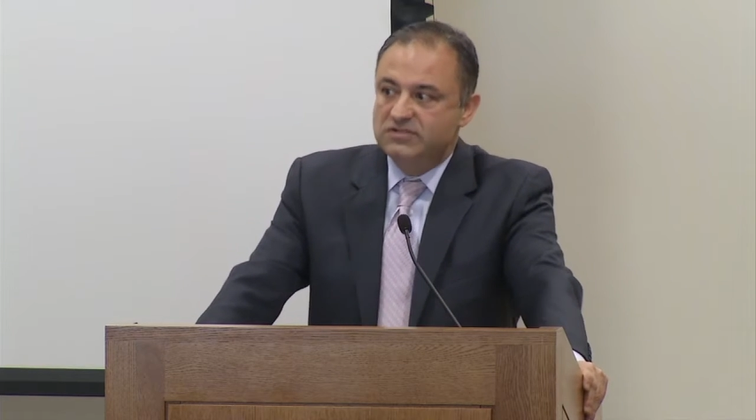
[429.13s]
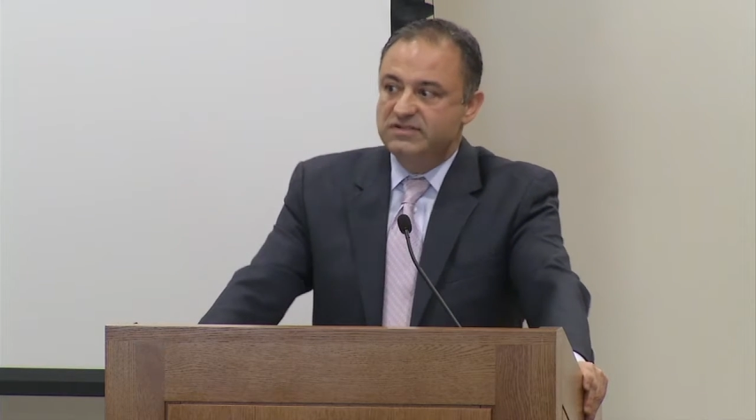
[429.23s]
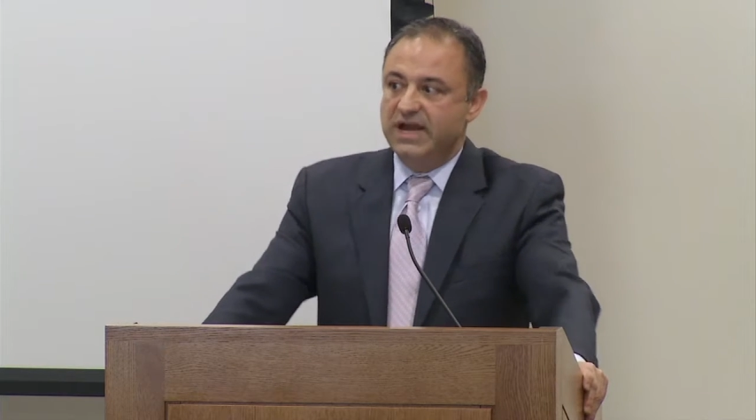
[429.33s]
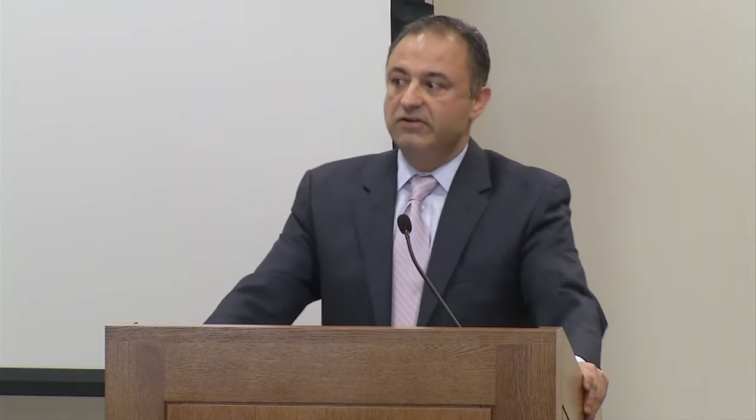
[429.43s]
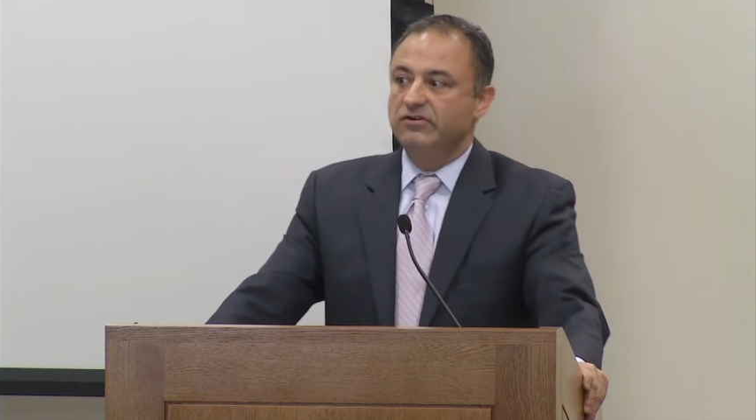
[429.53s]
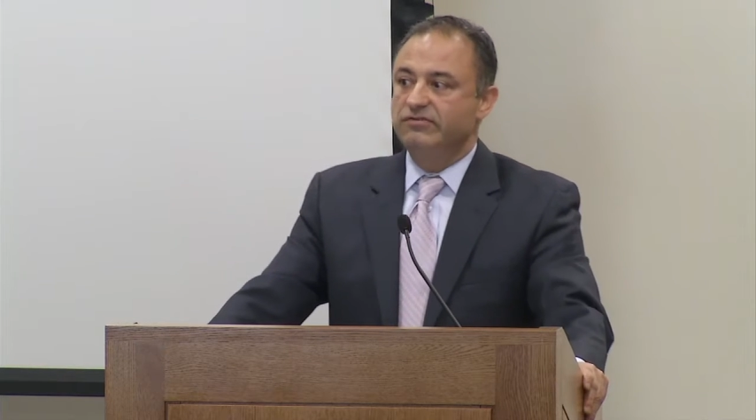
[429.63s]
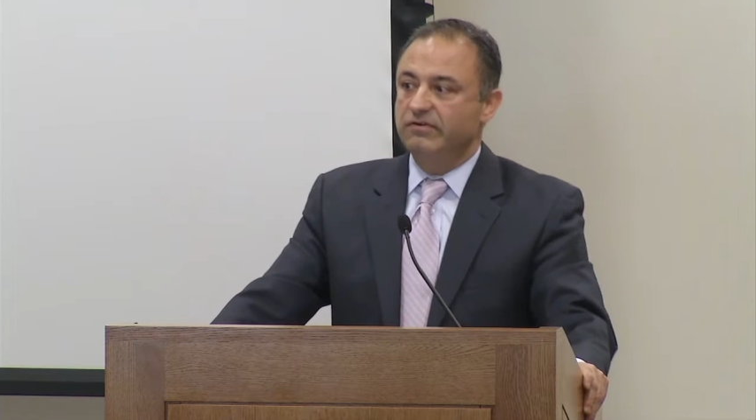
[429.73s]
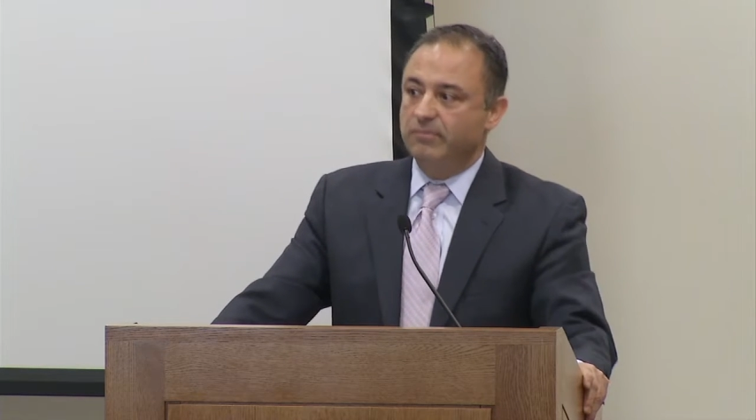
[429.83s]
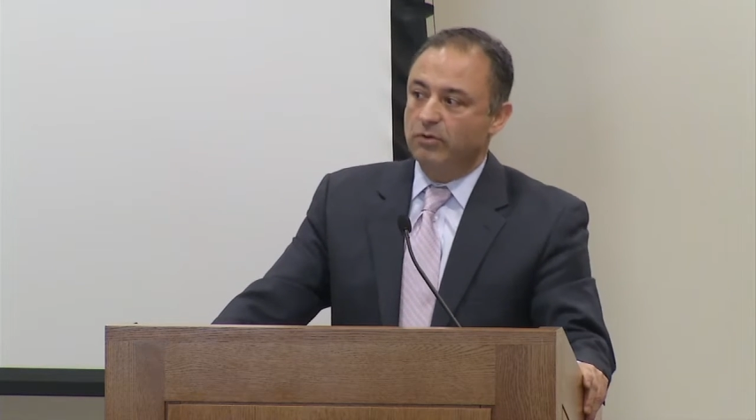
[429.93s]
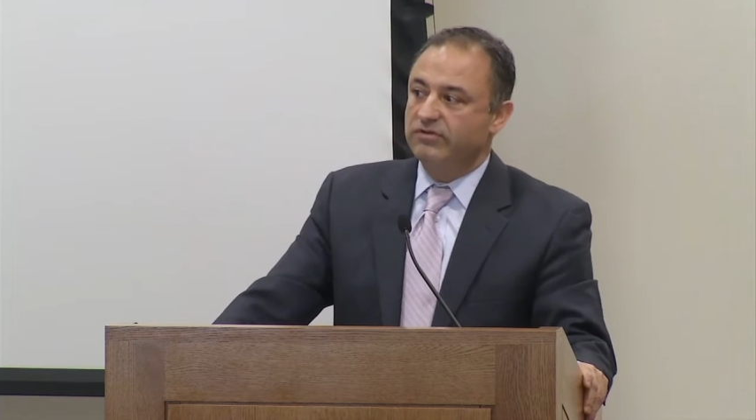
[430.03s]
standards for
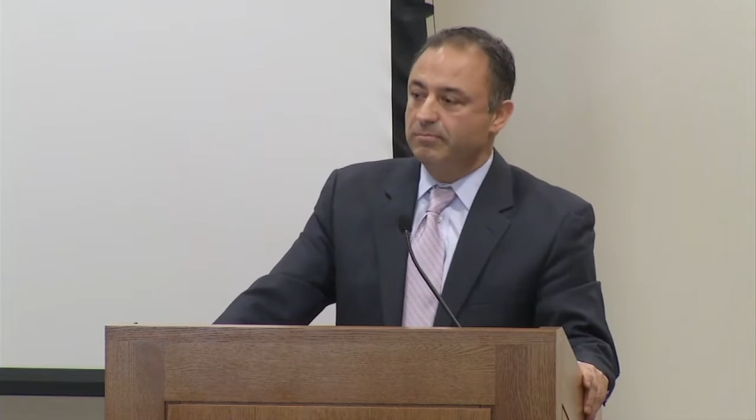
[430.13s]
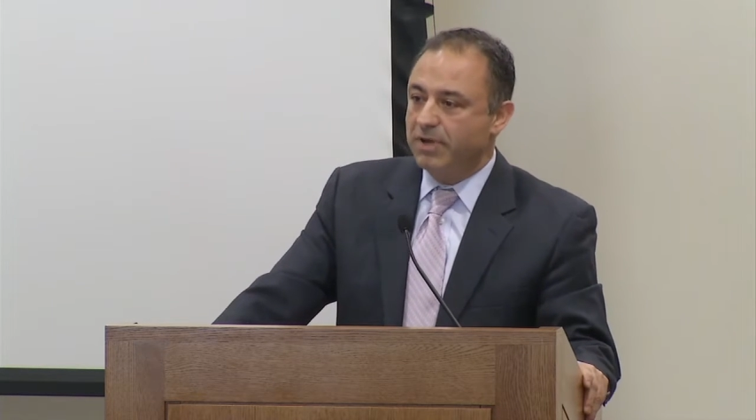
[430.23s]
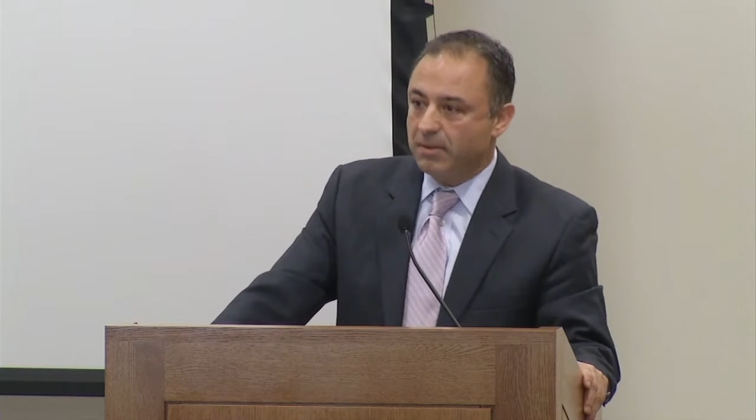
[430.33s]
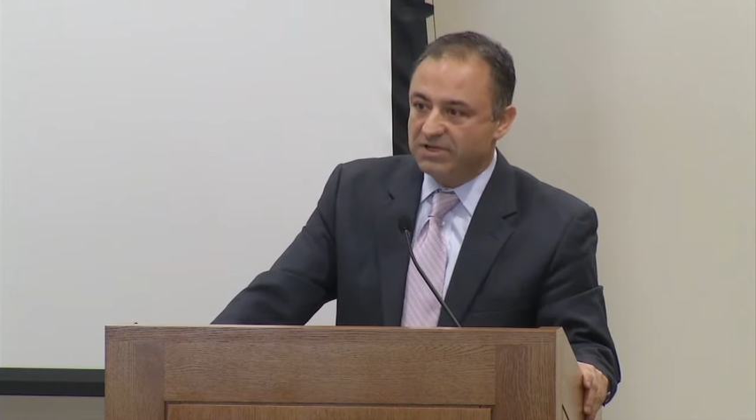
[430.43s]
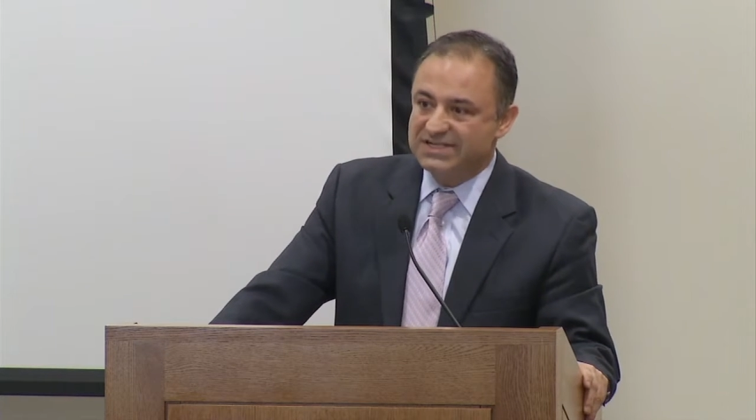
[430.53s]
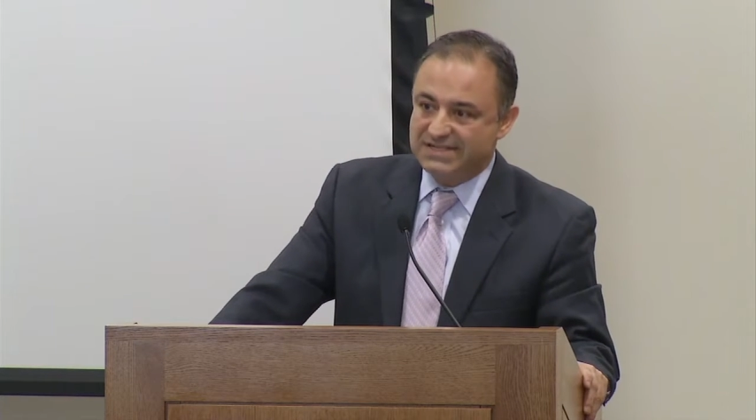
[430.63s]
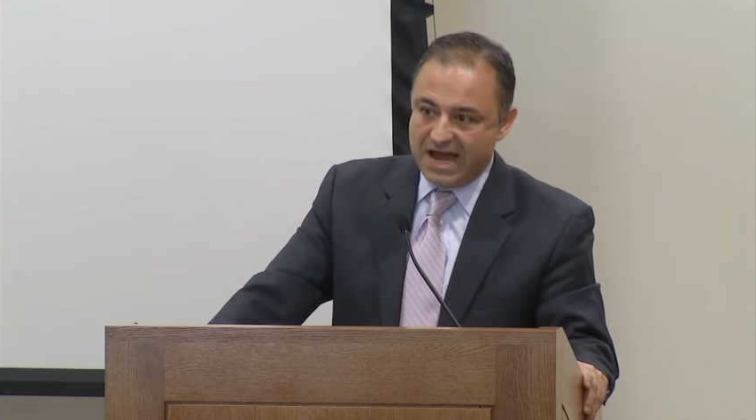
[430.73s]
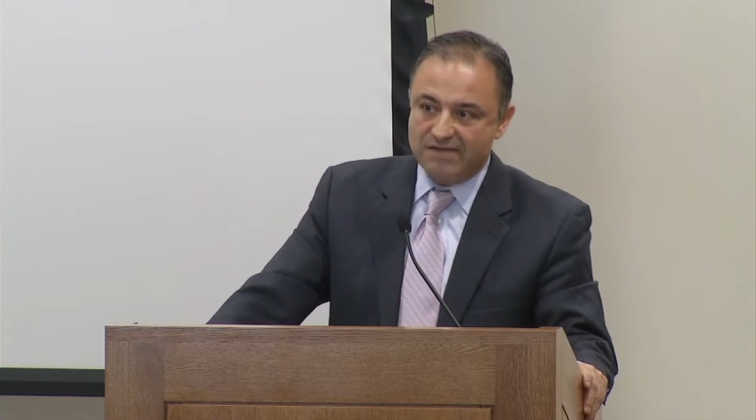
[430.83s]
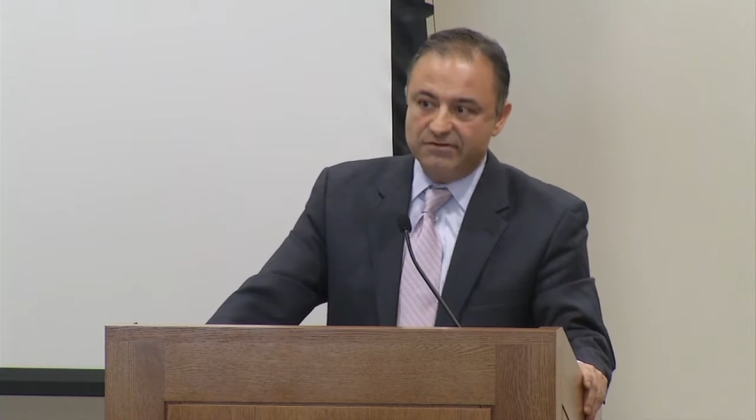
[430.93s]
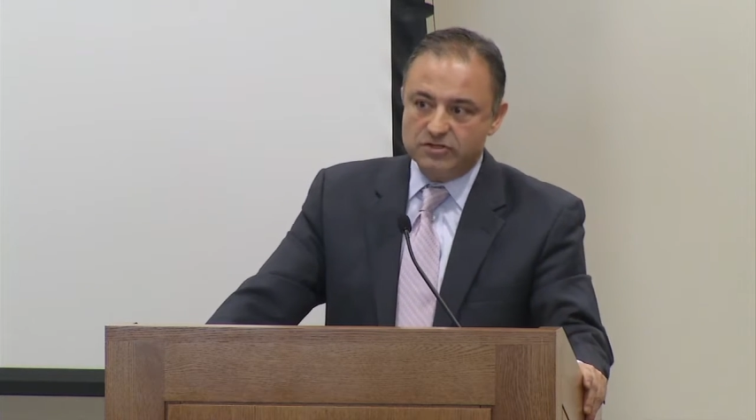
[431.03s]
both the public
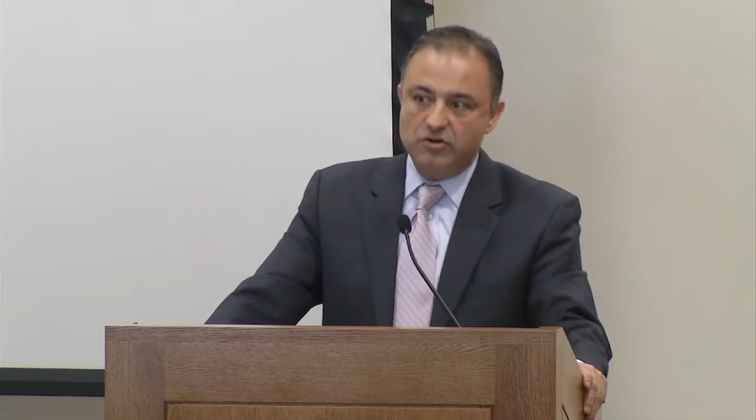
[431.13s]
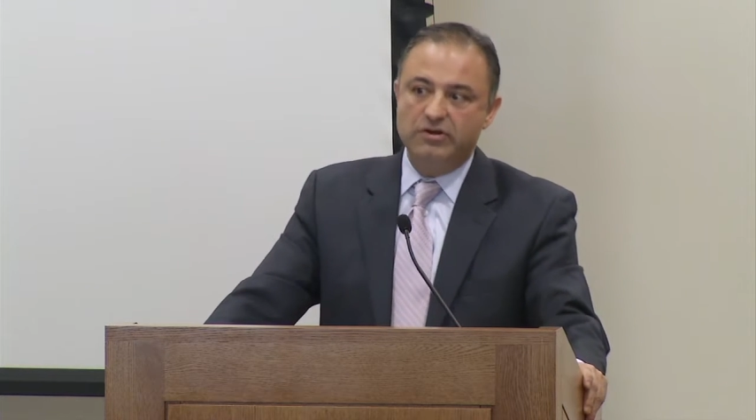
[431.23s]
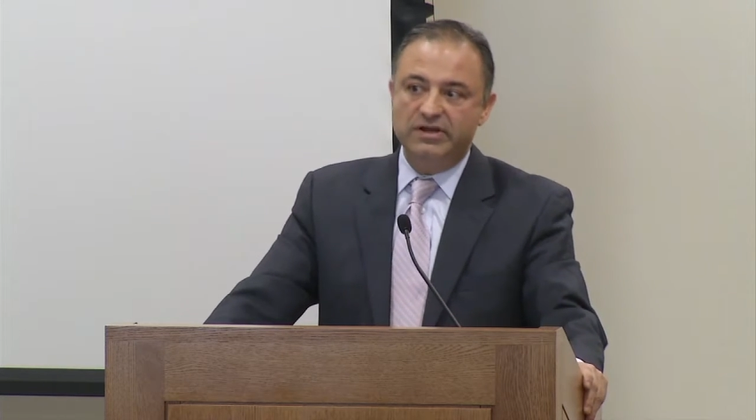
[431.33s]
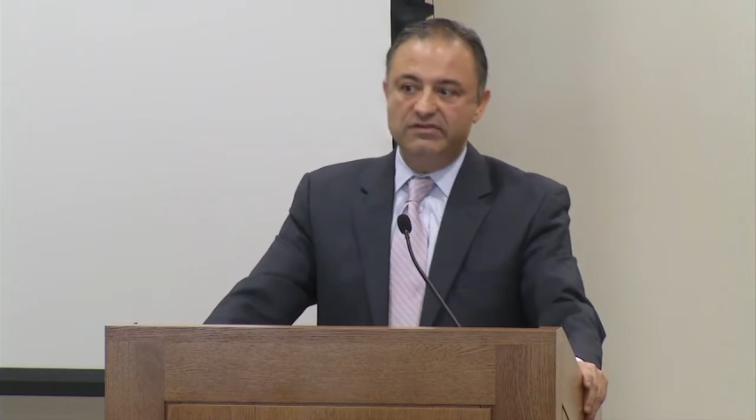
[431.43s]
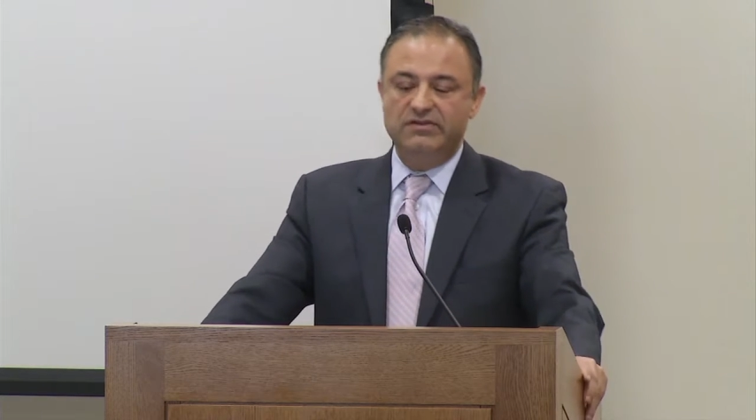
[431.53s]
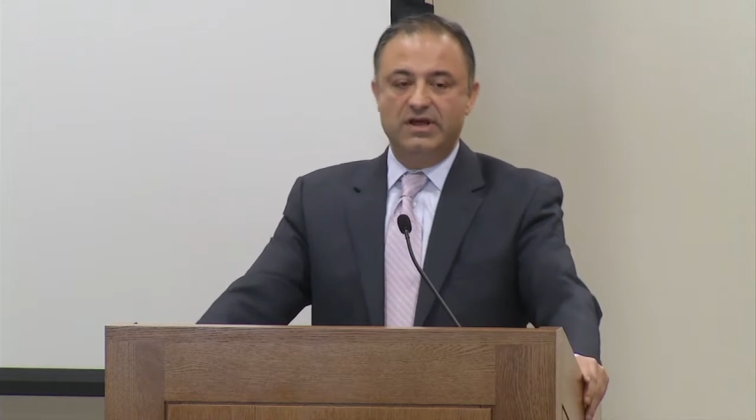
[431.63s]
staff attorneys